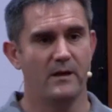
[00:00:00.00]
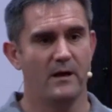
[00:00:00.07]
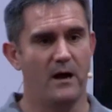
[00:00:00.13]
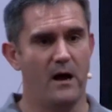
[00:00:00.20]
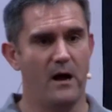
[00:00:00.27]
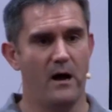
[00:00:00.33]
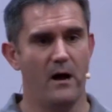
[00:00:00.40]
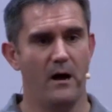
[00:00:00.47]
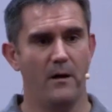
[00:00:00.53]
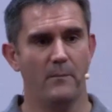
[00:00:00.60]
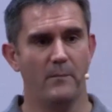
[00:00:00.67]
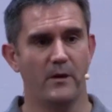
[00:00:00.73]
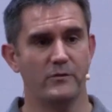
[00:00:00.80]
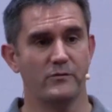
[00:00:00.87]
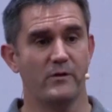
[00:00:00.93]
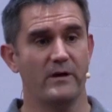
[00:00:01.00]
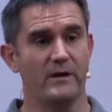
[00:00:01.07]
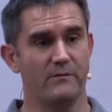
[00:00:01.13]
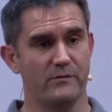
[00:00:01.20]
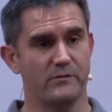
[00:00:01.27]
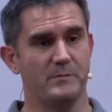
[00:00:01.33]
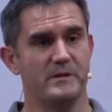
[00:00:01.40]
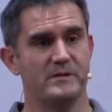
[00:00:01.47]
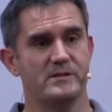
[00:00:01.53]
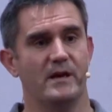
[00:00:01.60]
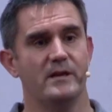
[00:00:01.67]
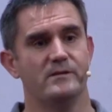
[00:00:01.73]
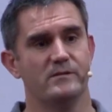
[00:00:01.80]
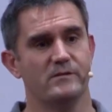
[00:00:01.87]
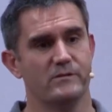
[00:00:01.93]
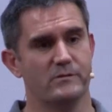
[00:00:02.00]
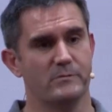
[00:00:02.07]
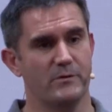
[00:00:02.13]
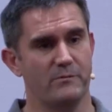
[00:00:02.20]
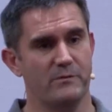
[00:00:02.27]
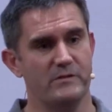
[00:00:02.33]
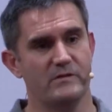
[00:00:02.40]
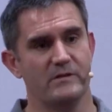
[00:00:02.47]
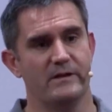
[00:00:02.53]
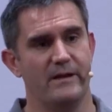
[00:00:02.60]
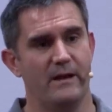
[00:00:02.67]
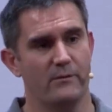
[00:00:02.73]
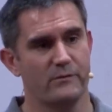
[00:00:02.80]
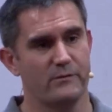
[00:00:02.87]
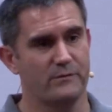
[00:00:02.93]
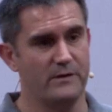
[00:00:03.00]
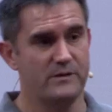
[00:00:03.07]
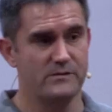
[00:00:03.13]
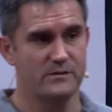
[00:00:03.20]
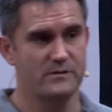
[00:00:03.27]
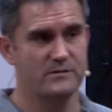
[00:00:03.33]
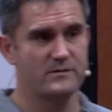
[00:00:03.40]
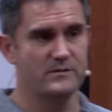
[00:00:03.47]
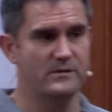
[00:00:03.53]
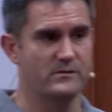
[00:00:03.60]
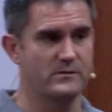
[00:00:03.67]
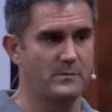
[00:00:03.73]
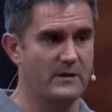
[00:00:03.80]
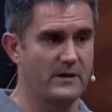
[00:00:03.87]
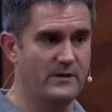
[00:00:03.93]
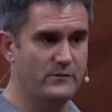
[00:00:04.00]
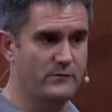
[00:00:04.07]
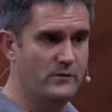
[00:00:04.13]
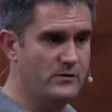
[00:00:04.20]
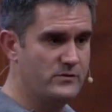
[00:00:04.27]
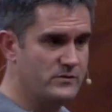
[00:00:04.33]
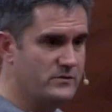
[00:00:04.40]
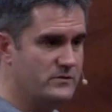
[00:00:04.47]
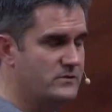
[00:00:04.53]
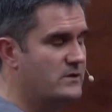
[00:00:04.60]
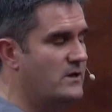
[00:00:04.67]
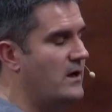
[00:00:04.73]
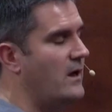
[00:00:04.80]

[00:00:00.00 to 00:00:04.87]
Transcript: and try and give you some insights into some of the recently announced features in some of the latest versions.